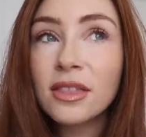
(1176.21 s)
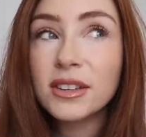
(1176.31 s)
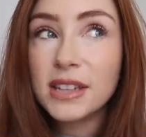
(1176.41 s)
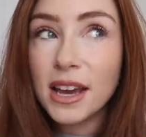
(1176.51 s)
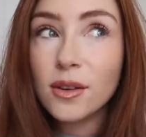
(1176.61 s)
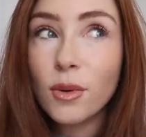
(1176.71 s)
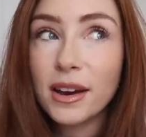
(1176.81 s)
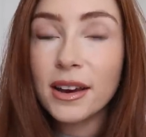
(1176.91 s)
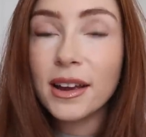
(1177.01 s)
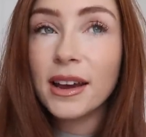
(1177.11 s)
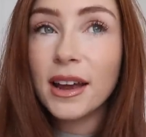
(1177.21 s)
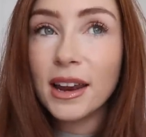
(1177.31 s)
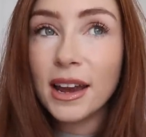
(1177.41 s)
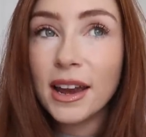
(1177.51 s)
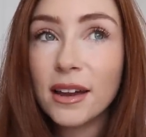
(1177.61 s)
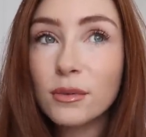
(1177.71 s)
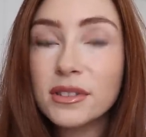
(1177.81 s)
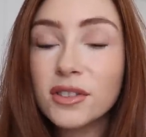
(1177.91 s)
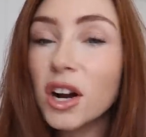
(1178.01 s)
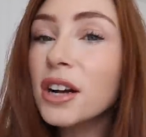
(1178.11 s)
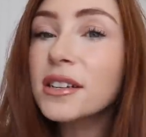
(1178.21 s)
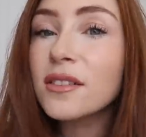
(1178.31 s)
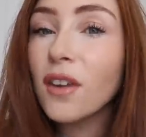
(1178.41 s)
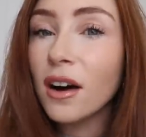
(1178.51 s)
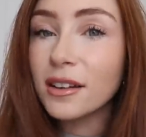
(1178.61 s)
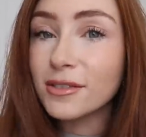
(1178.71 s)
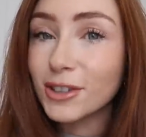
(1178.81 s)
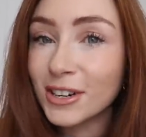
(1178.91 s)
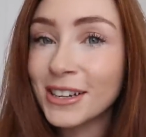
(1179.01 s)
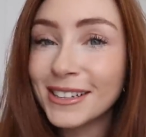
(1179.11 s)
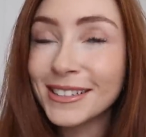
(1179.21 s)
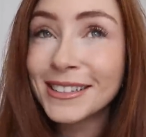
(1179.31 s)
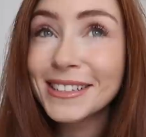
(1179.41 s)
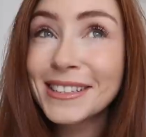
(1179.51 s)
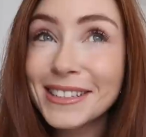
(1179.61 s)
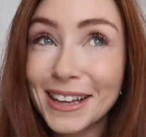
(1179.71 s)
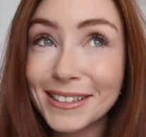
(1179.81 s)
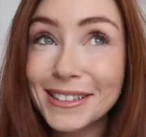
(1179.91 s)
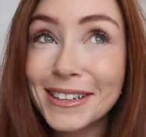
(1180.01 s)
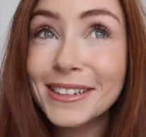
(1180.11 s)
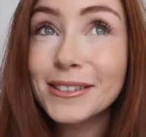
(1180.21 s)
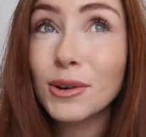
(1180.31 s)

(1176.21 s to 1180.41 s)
the day of the wedding in LA, it was 35 degrees Celsius.